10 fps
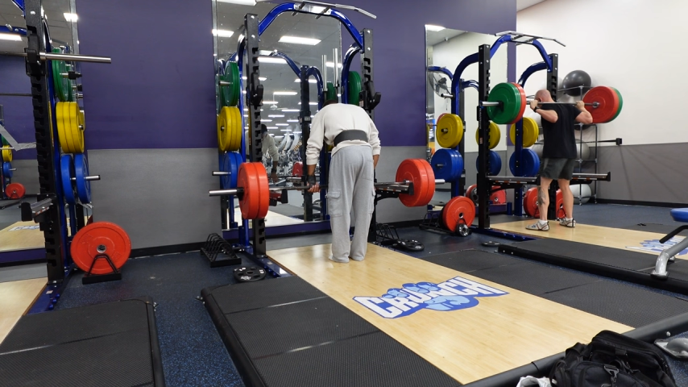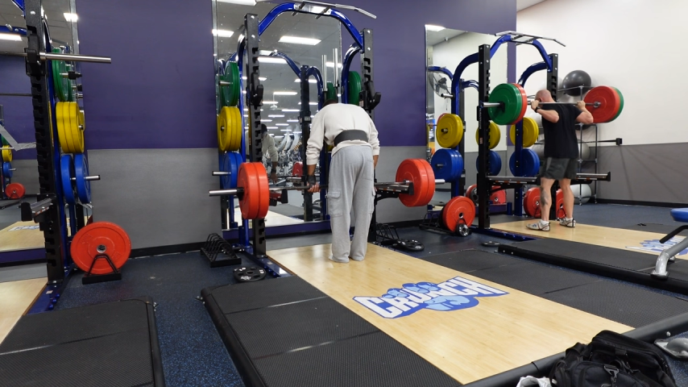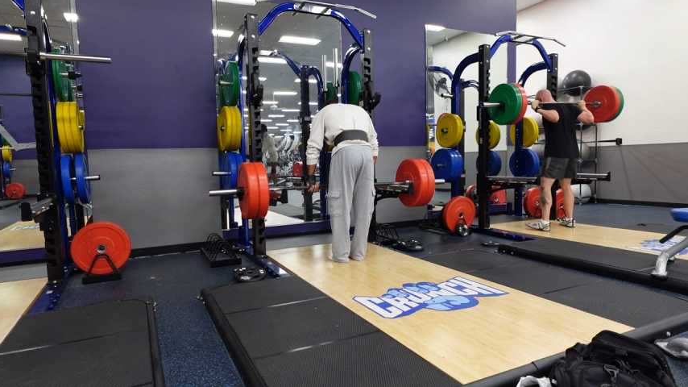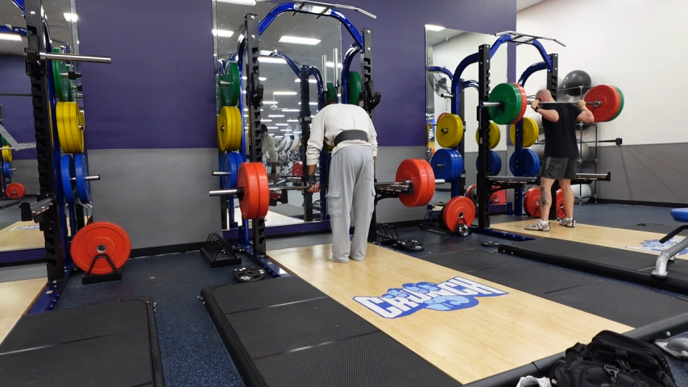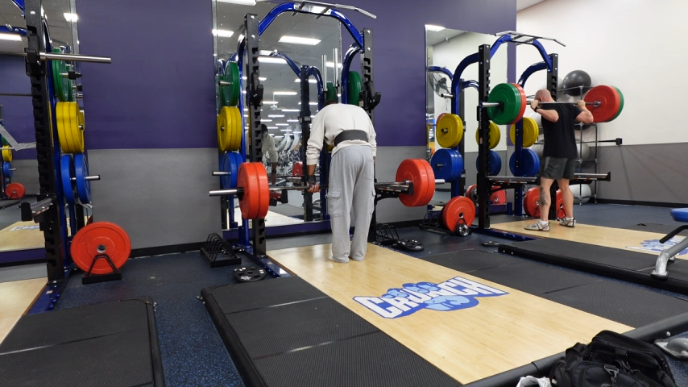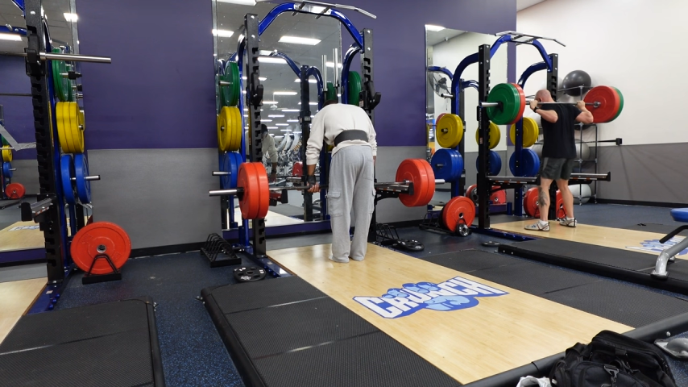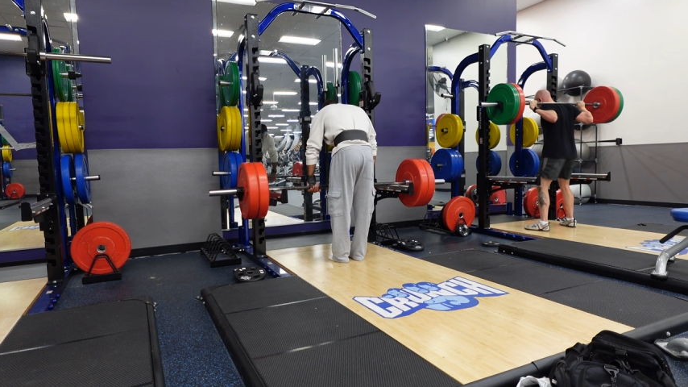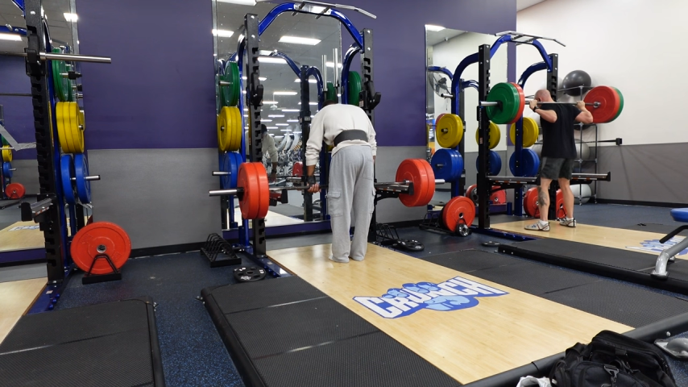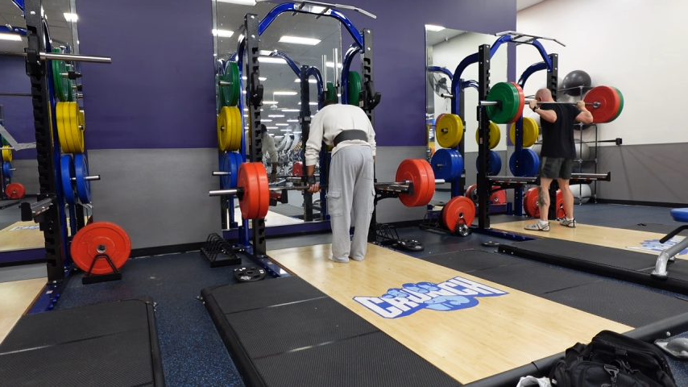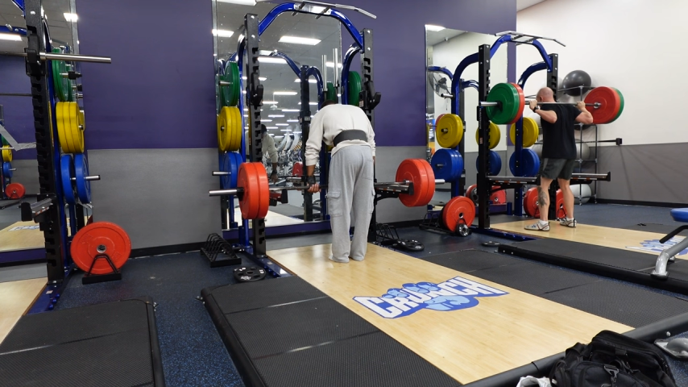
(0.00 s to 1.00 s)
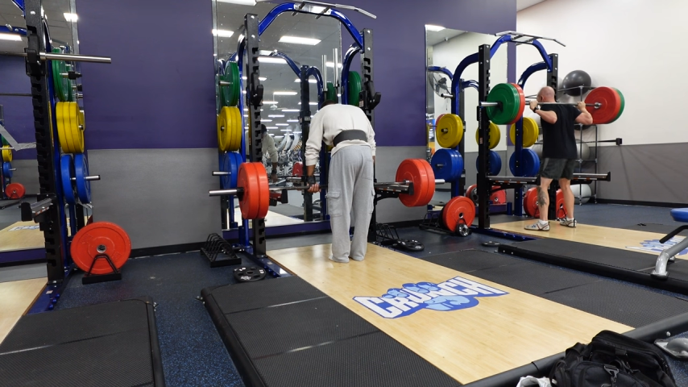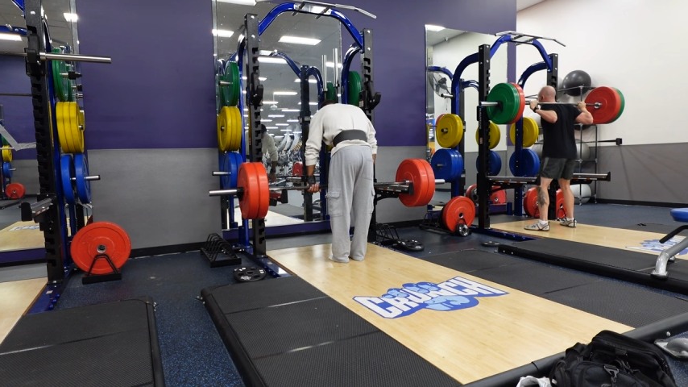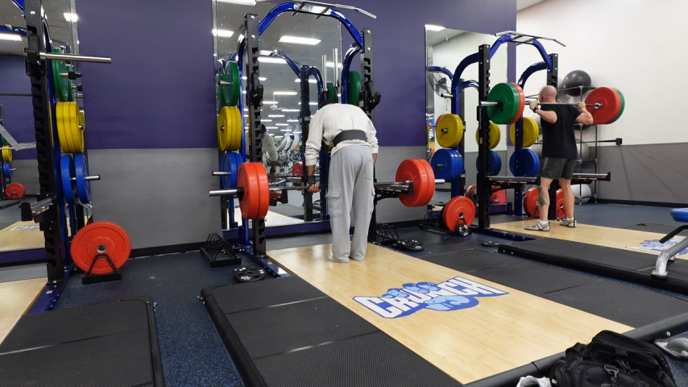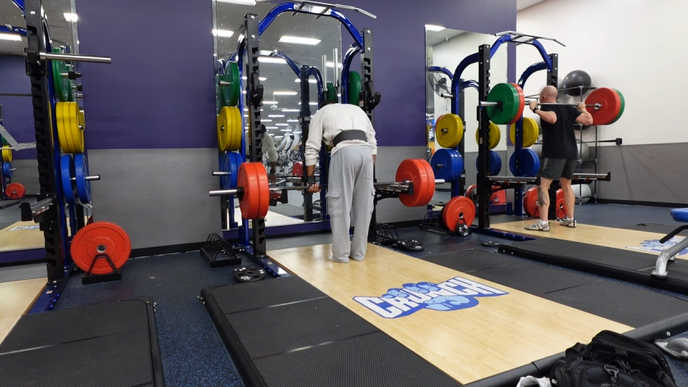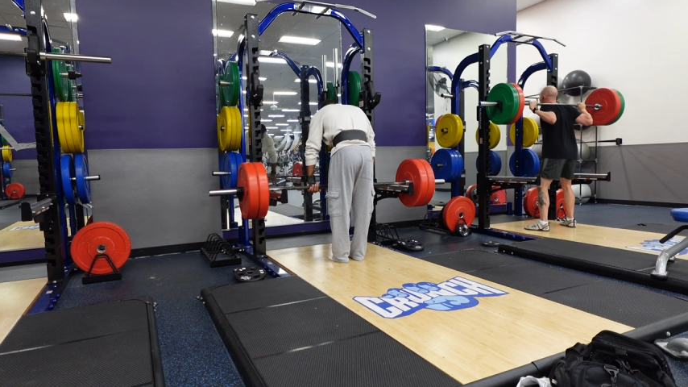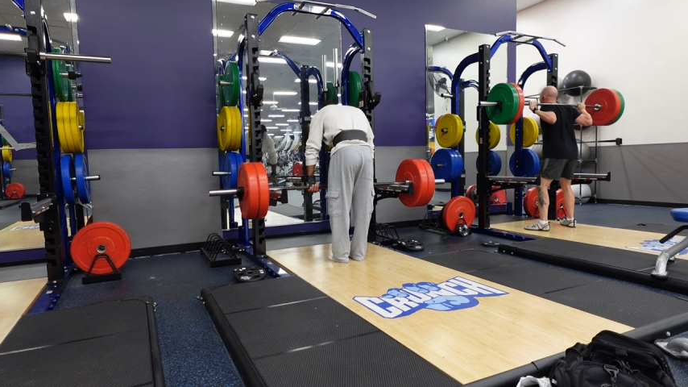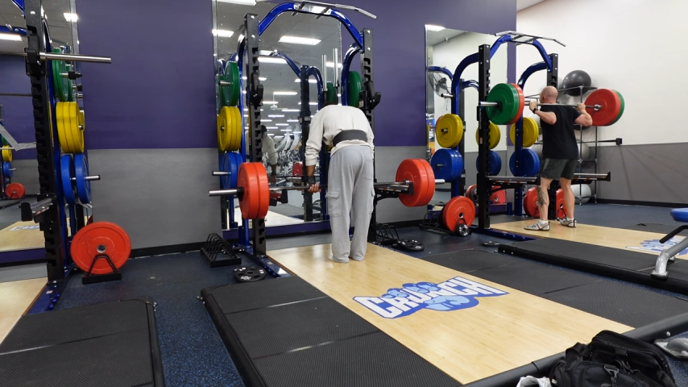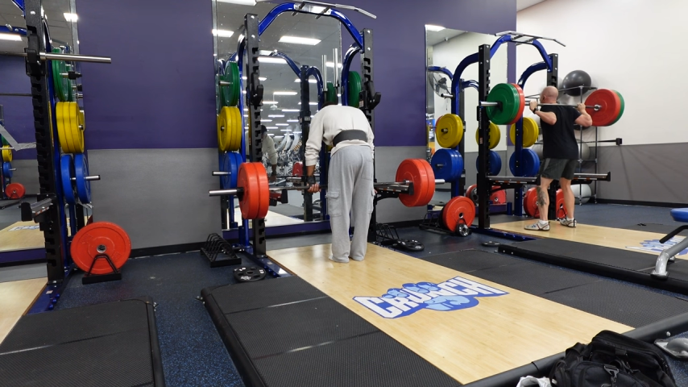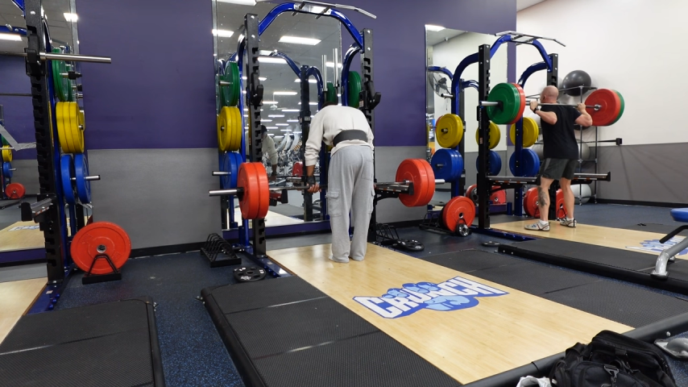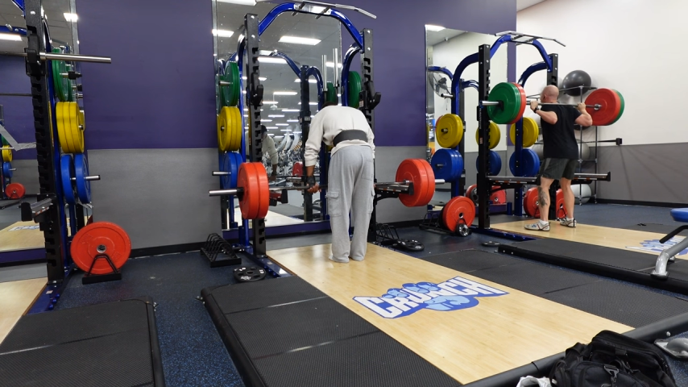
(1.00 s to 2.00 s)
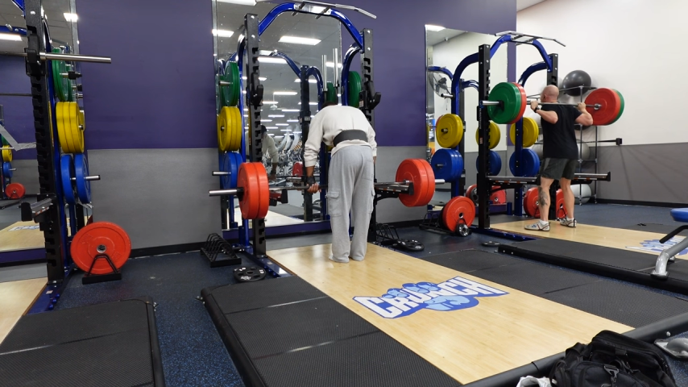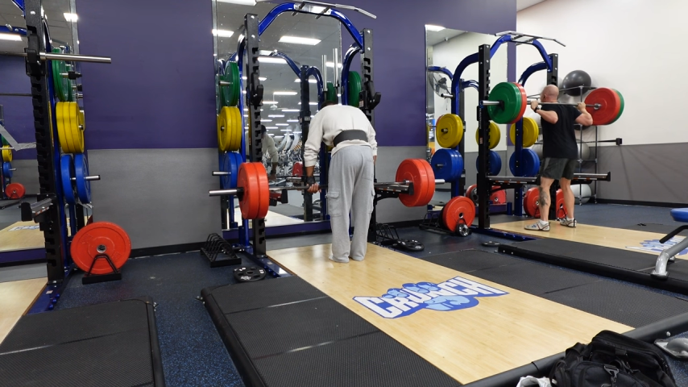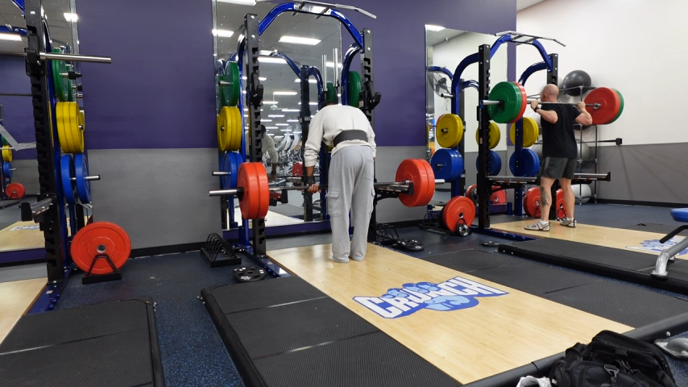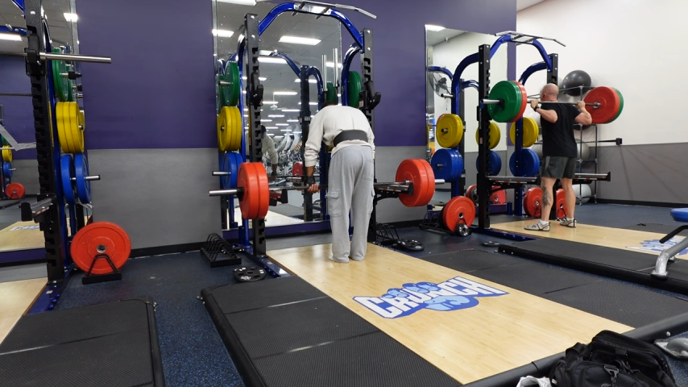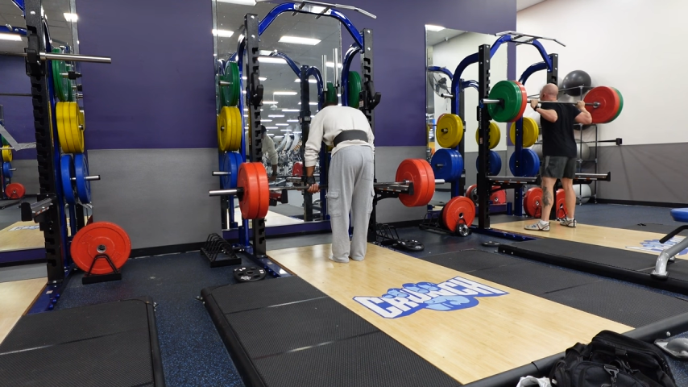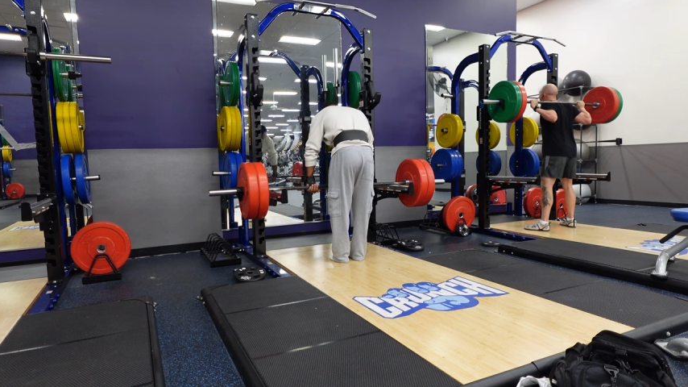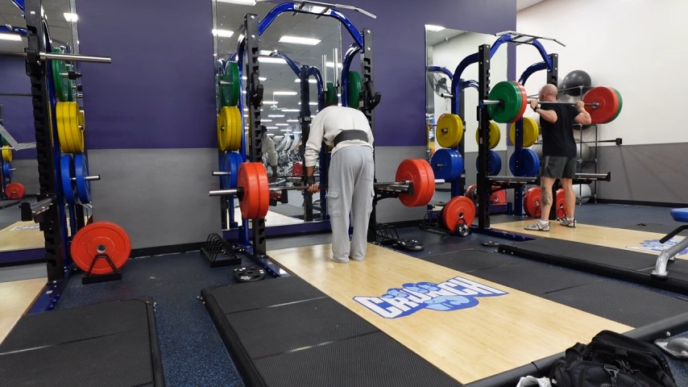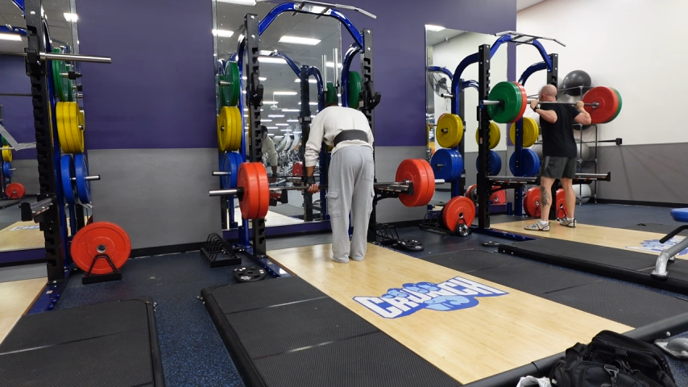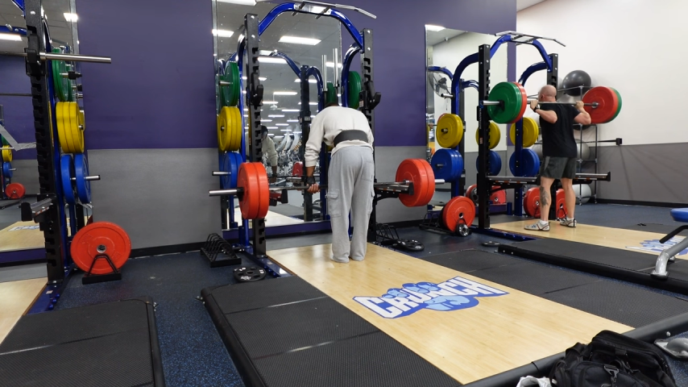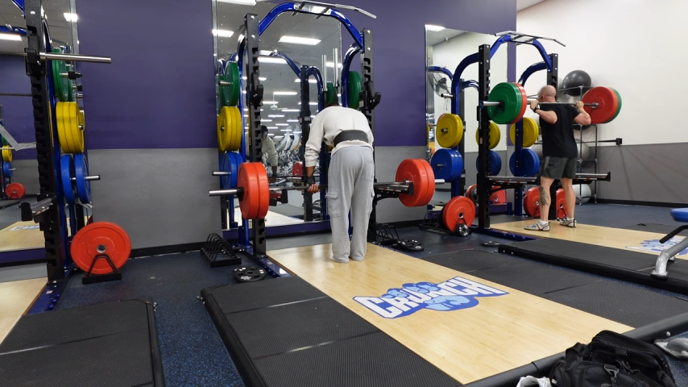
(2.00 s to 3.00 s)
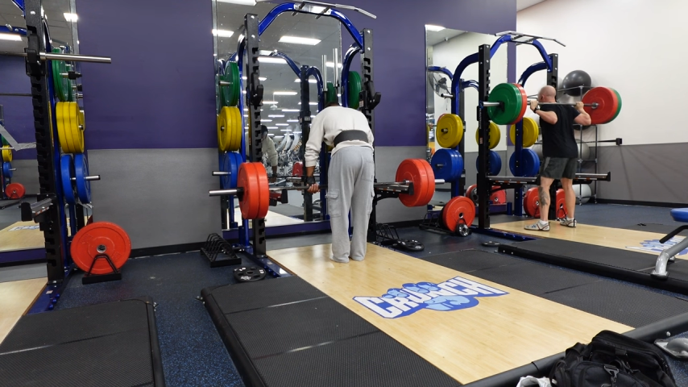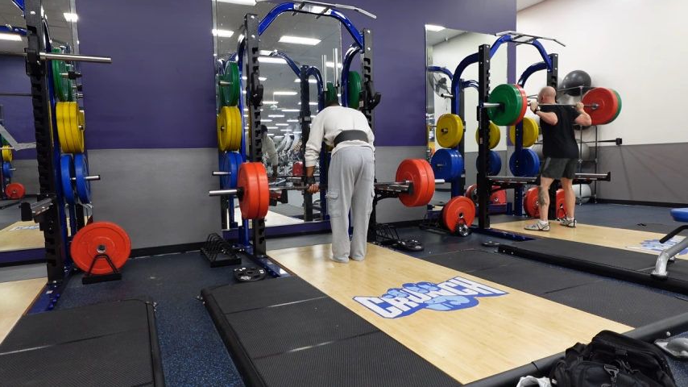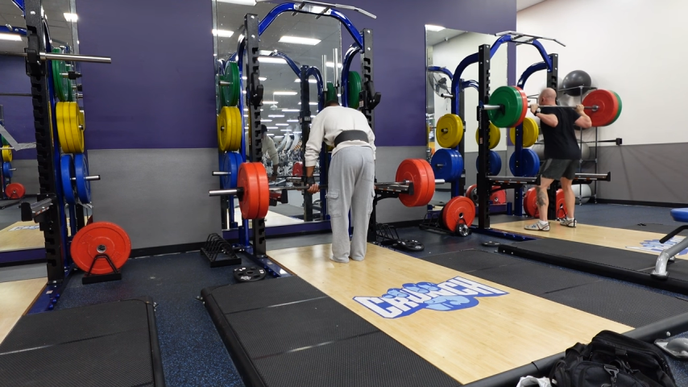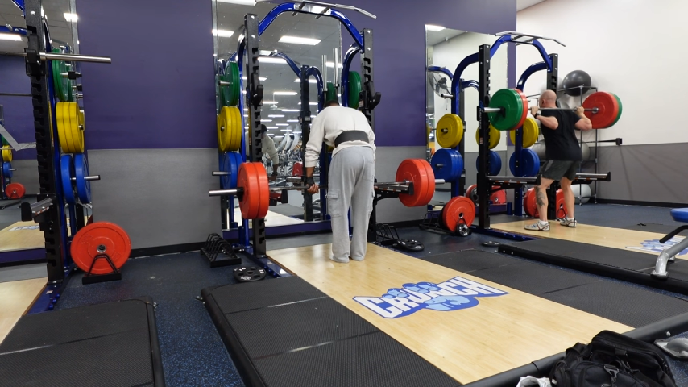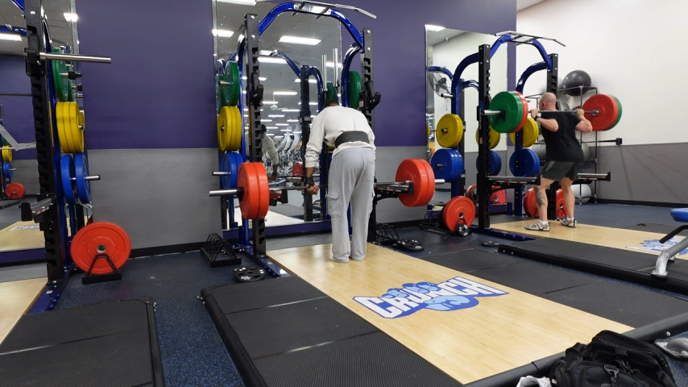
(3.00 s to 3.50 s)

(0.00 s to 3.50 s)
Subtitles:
Nobody's mouth can be seen.